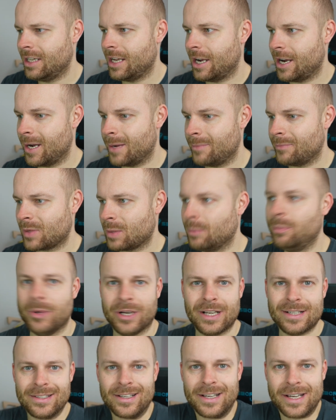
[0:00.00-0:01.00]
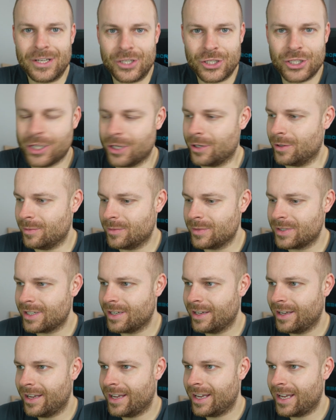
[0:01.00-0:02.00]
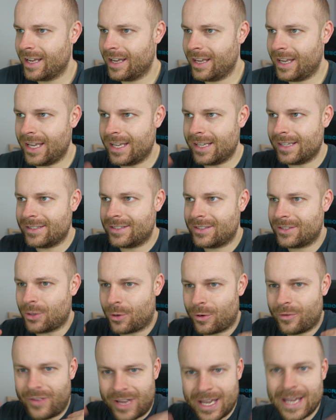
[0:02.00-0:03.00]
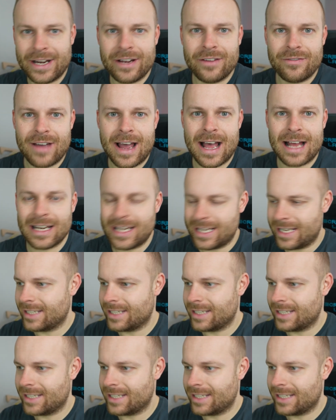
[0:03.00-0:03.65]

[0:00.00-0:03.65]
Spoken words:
But as I assumed, it's sort of in a valley.